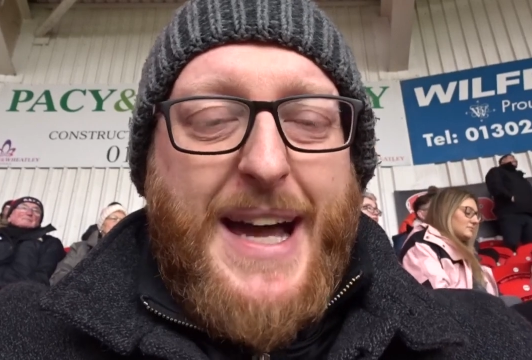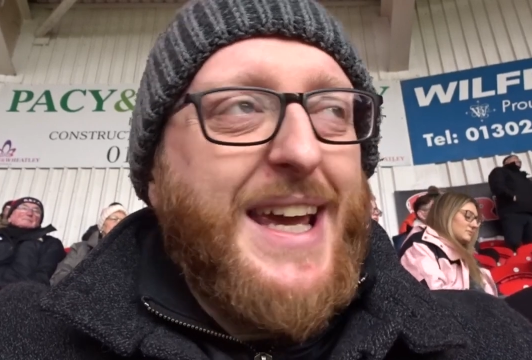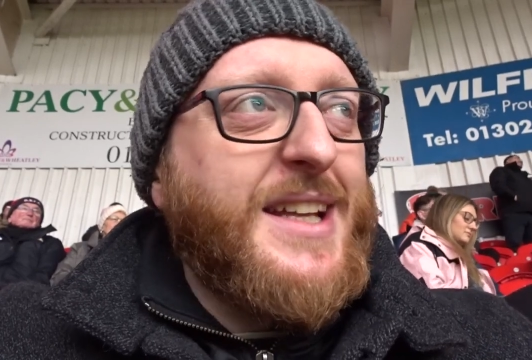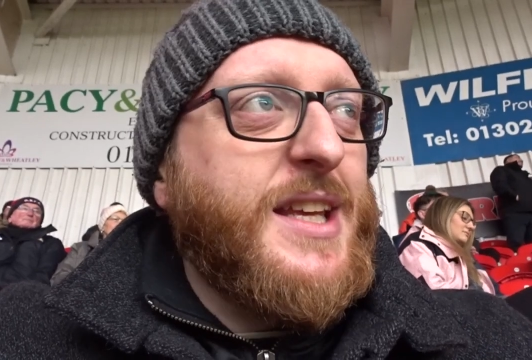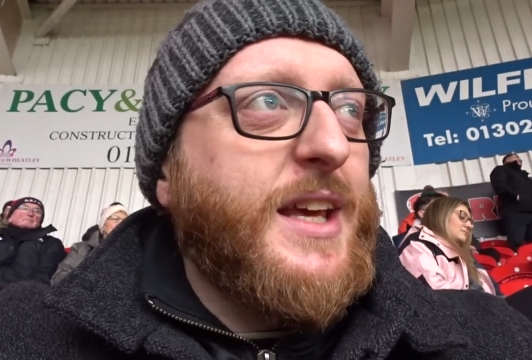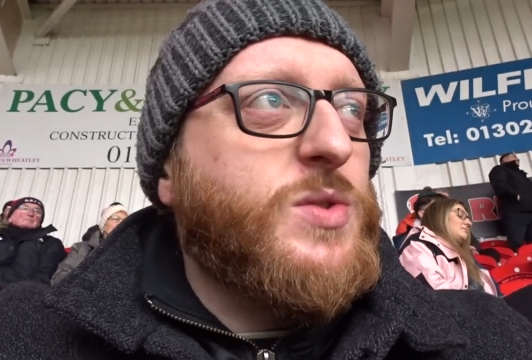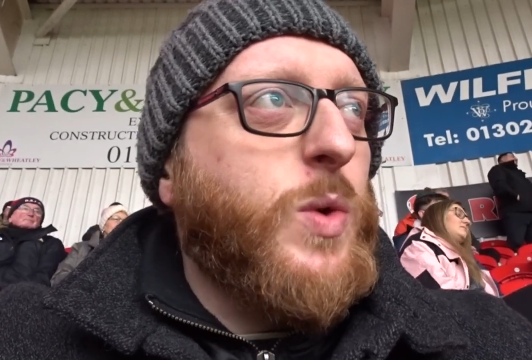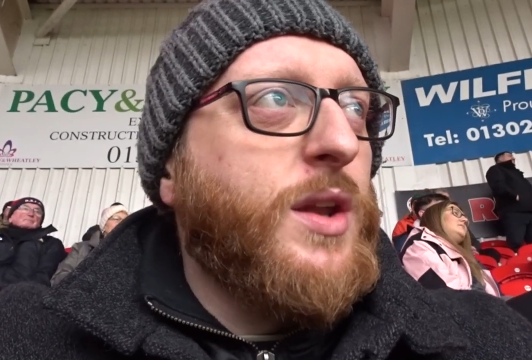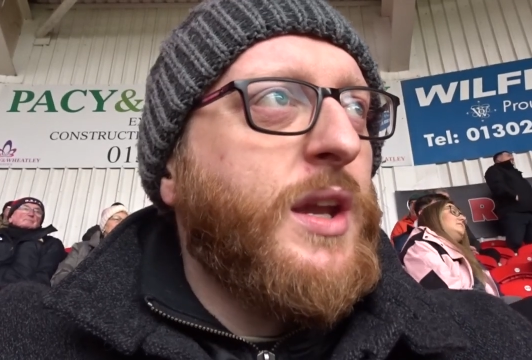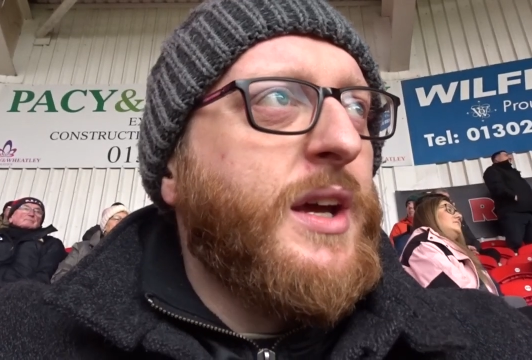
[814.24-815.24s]
Speaker 1: back into this
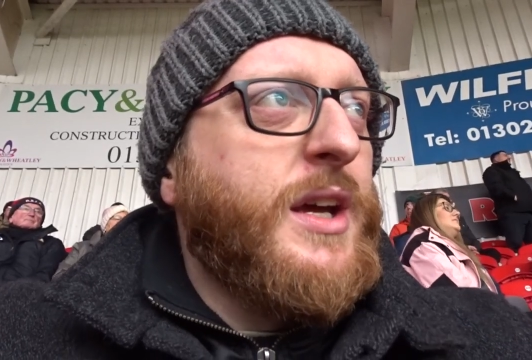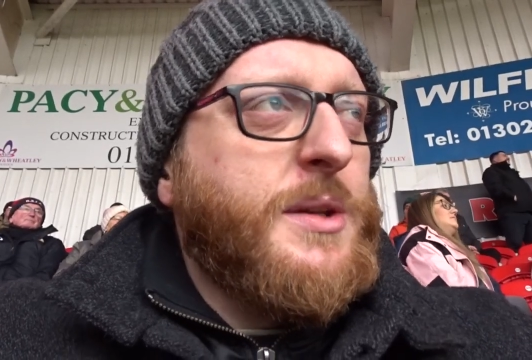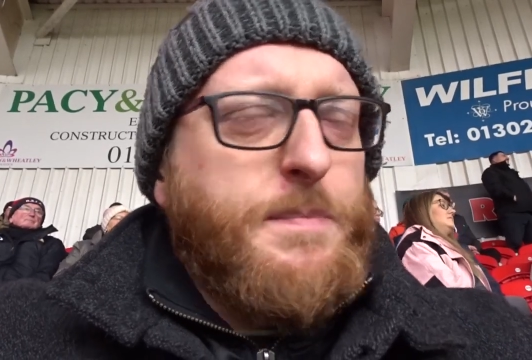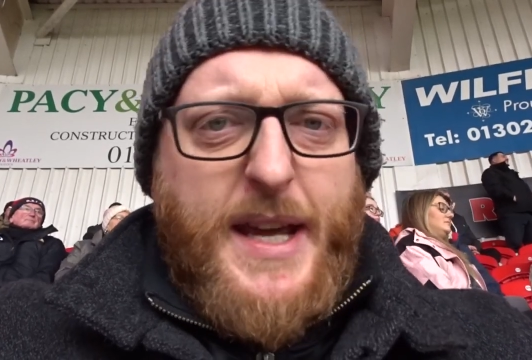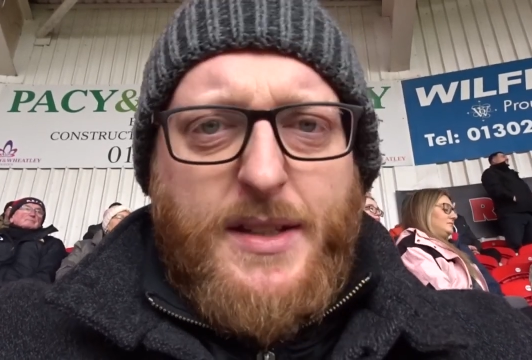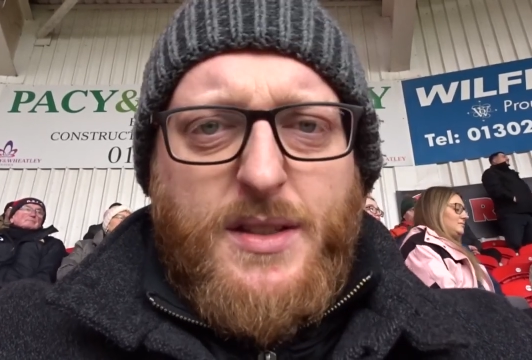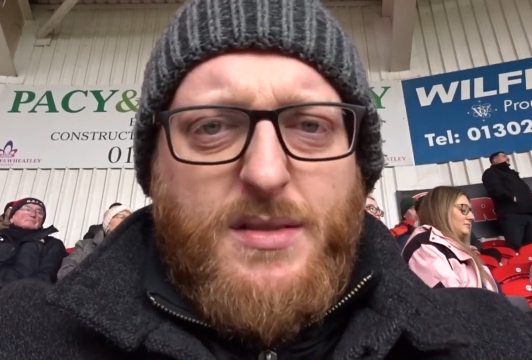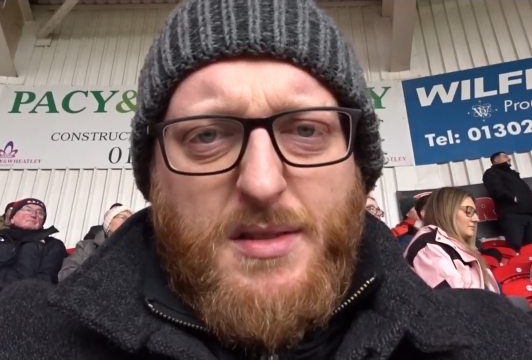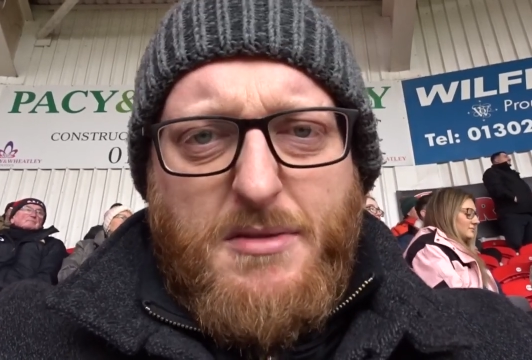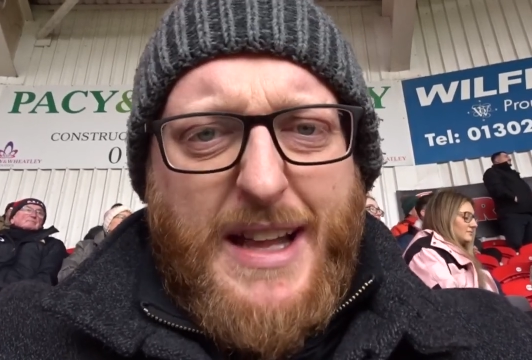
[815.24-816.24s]
one. Been
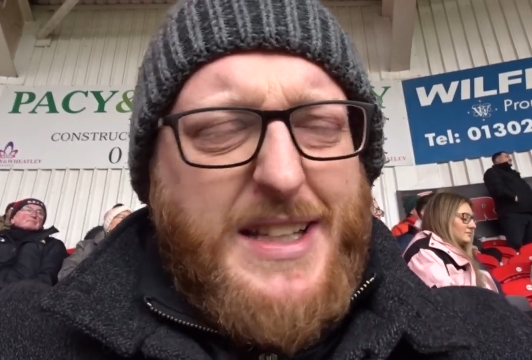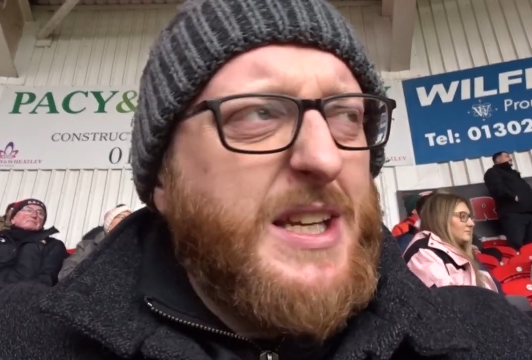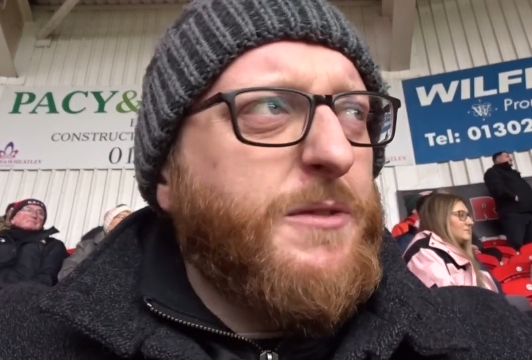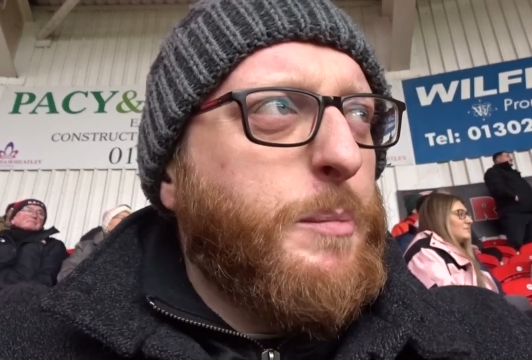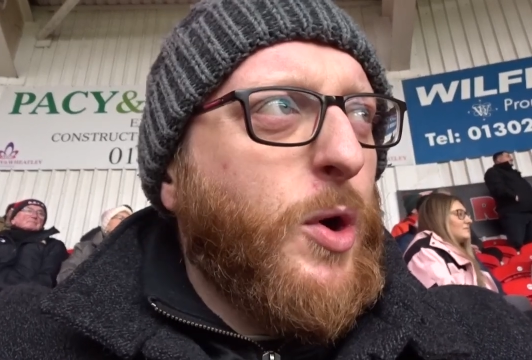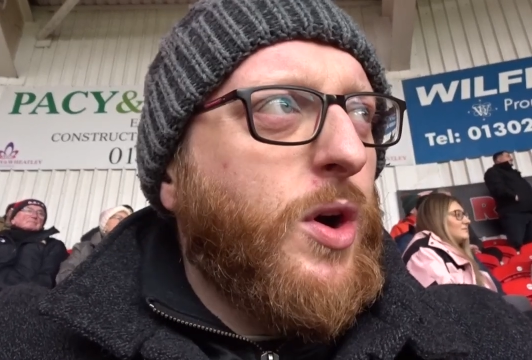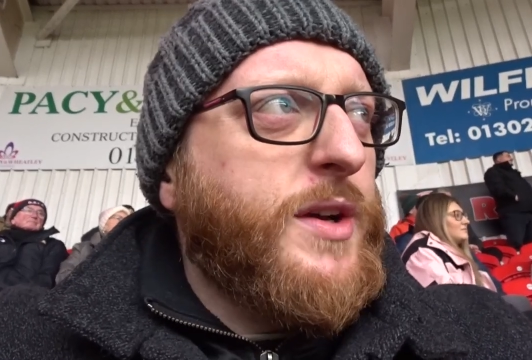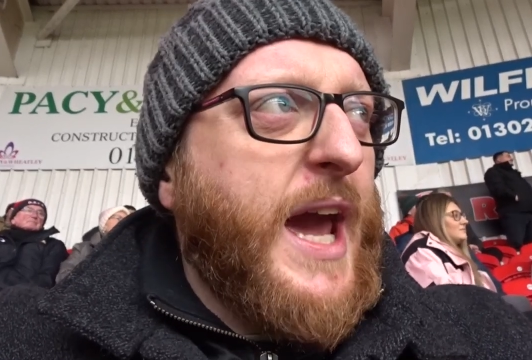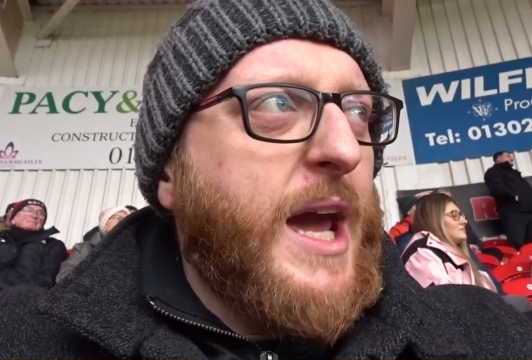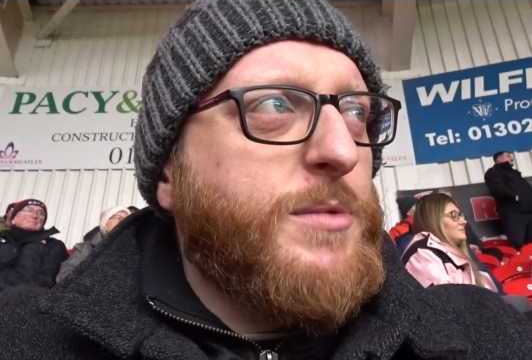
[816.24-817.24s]
a relatively poor
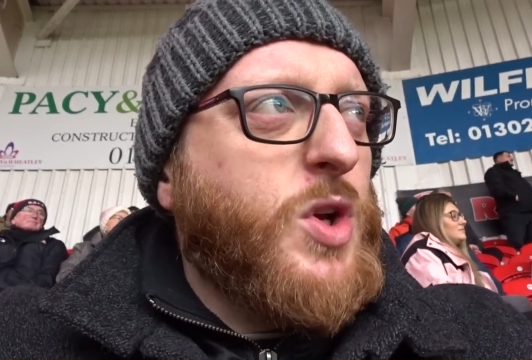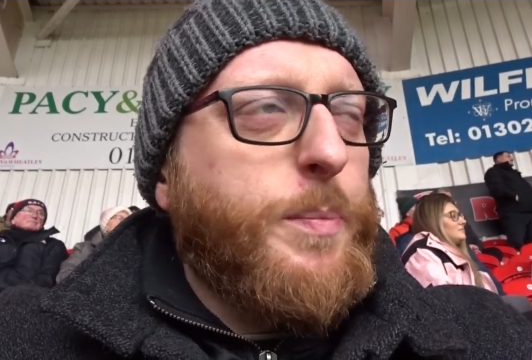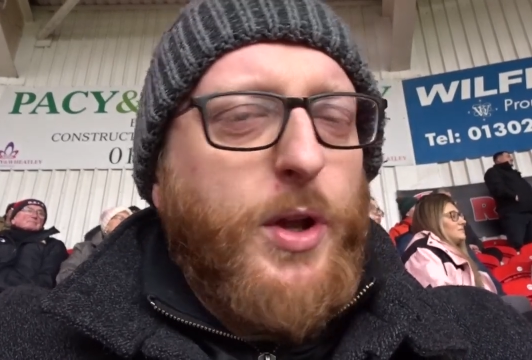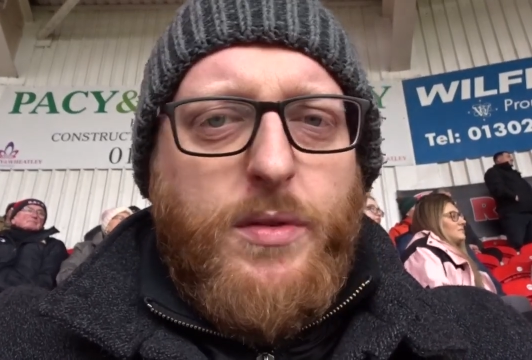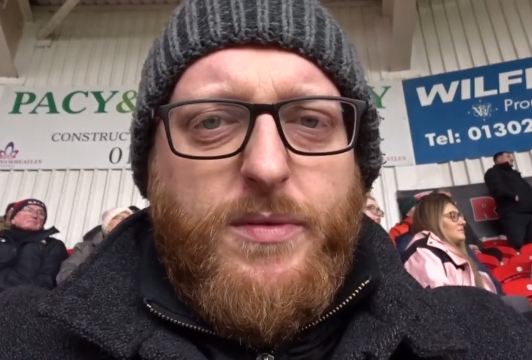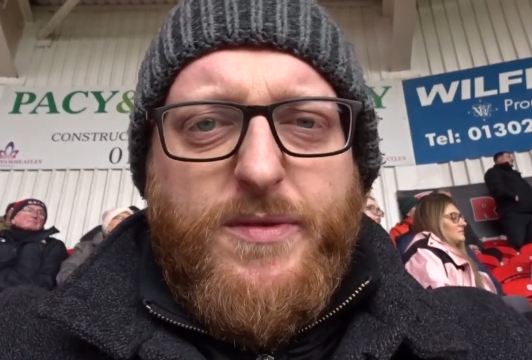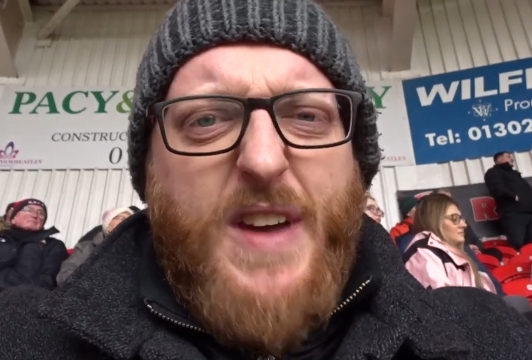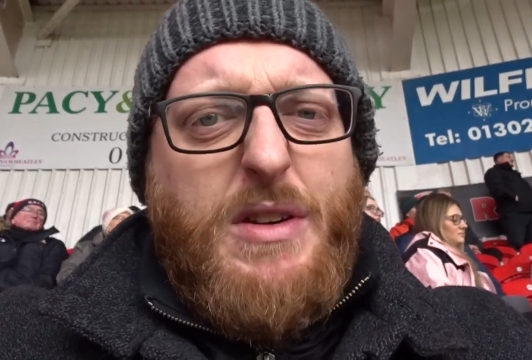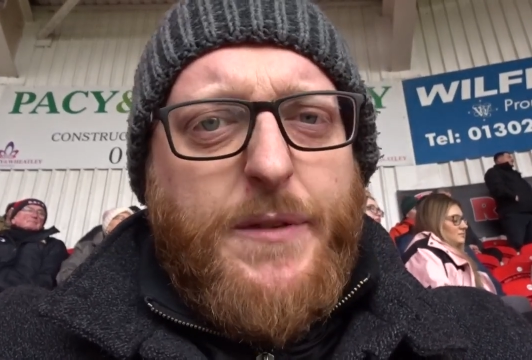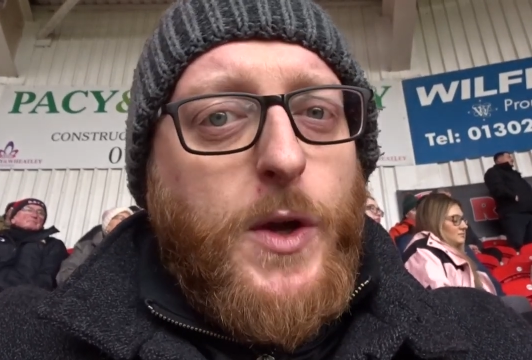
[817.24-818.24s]
game, couple of
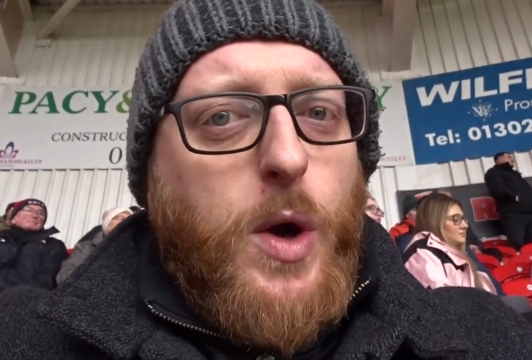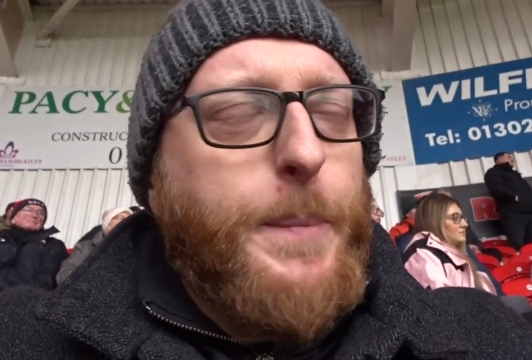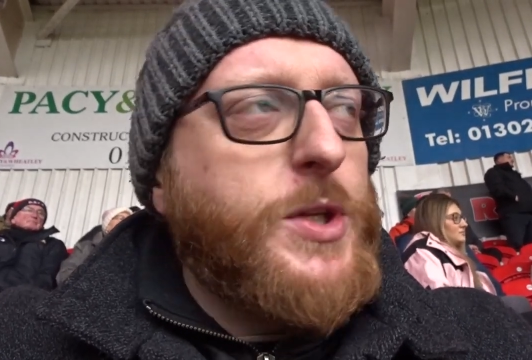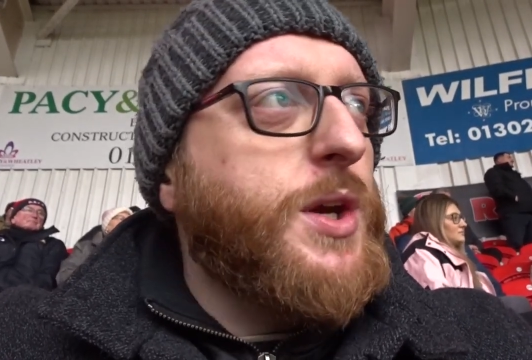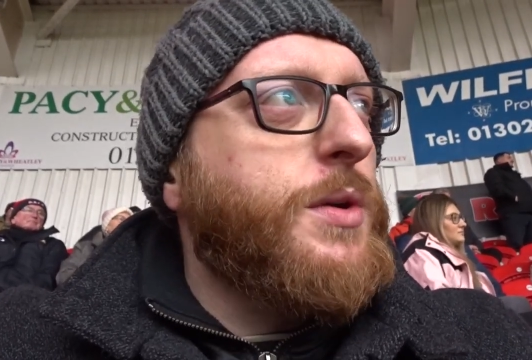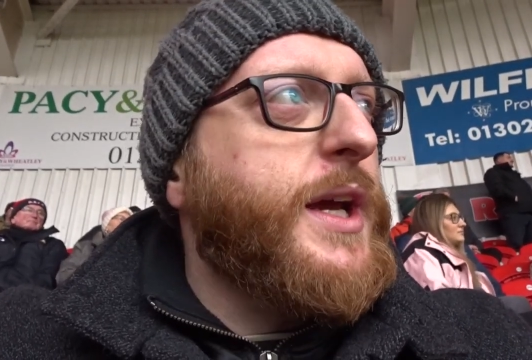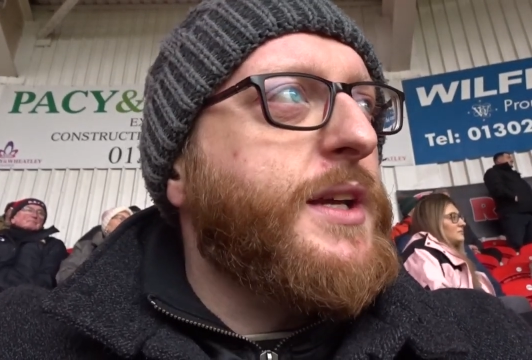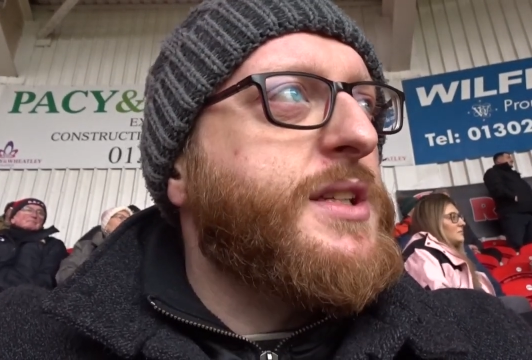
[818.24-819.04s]
very few opportunities.